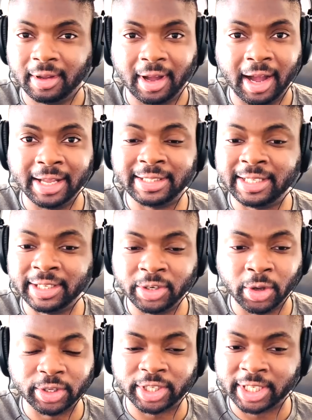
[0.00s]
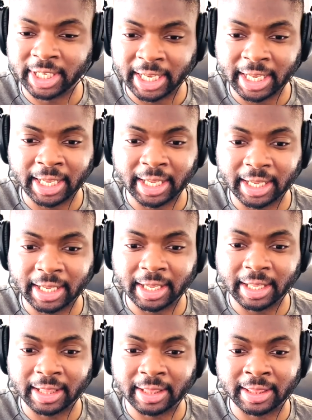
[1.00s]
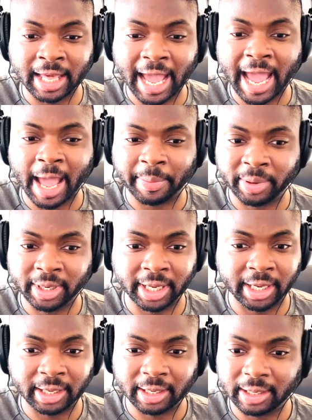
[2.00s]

I did not see that happening.